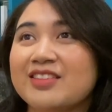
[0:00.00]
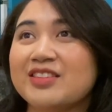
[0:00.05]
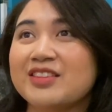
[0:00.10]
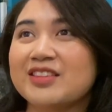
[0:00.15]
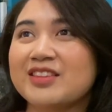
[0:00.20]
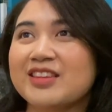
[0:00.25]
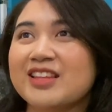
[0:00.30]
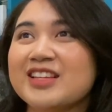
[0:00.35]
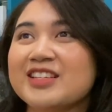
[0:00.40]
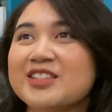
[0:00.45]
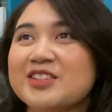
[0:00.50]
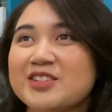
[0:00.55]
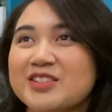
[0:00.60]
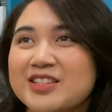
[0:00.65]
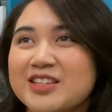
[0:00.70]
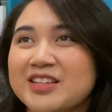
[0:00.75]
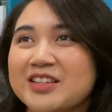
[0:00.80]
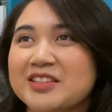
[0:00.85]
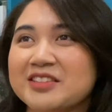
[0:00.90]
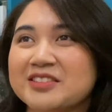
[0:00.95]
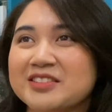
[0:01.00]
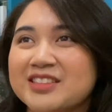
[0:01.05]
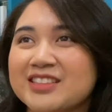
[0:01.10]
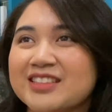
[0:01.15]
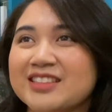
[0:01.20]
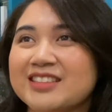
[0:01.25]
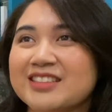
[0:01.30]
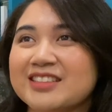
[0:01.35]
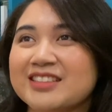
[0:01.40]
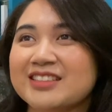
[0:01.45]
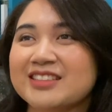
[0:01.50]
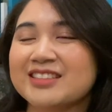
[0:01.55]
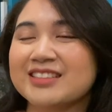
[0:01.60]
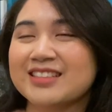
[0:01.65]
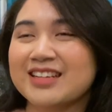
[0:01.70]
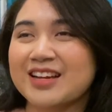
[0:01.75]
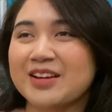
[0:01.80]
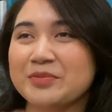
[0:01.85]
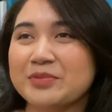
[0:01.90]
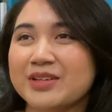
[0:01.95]
That's your signal to
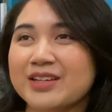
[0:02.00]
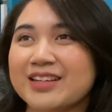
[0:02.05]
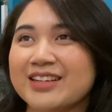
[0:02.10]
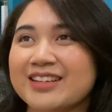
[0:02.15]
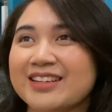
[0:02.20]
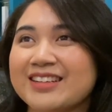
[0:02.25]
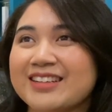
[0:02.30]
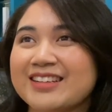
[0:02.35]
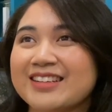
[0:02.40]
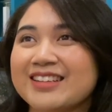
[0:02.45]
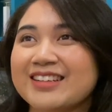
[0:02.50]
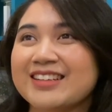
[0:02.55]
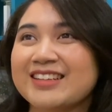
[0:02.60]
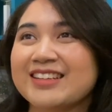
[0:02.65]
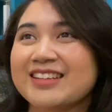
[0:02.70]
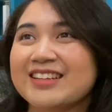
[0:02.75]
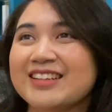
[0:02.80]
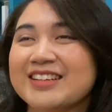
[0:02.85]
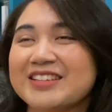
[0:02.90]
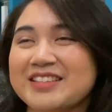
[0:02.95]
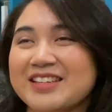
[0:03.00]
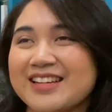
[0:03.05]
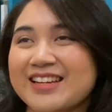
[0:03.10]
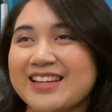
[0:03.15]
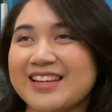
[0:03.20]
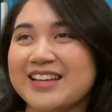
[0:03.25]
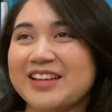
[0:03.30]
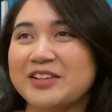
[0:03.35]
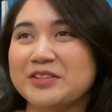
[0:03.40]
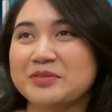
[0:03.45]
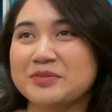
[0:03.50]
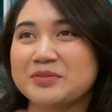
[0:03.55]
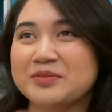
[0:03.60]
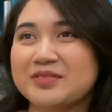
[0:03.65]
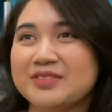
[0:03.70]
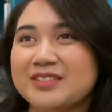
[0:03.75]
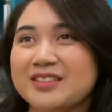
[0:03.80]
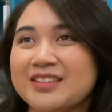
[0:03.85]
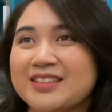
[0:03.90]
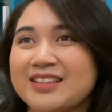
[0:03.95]
come here, because I need help.
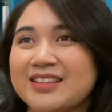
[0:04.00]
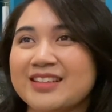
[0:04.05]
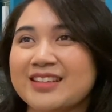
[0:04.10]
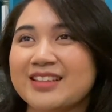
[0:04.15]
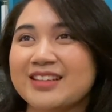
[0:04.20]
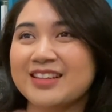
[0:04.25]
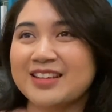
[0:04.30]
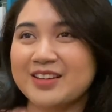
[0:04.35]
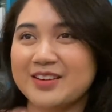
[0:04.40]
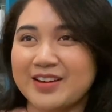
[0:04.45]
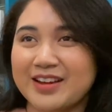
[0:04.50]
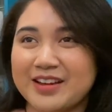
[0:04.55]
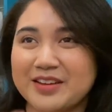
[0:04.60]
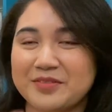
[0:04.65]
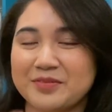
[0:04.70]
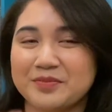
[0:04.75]
Okay.